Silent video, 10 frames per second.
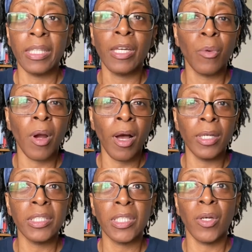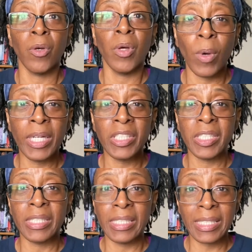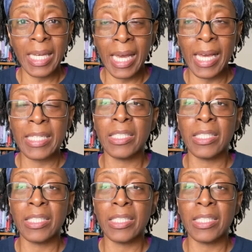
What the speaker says: they were also watching the skies.